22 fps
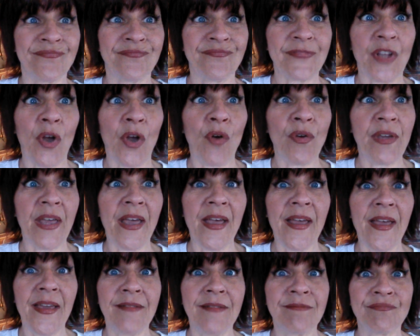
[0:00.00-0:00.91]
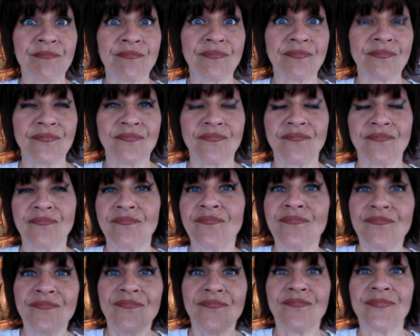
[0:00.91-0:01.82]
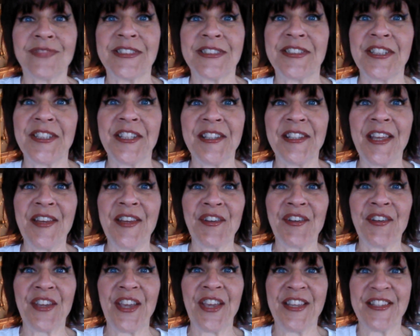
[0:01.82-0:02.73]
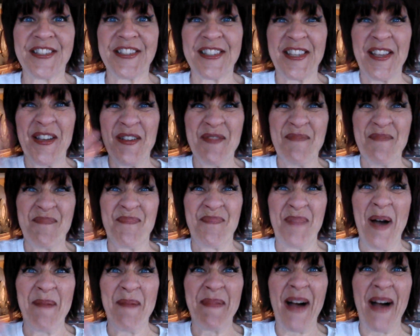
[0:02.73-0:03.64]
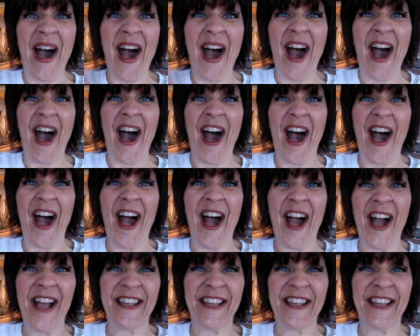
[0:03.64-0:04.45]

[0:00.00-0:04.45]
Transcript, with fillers: Okay. See you later, kids. Bye-bye.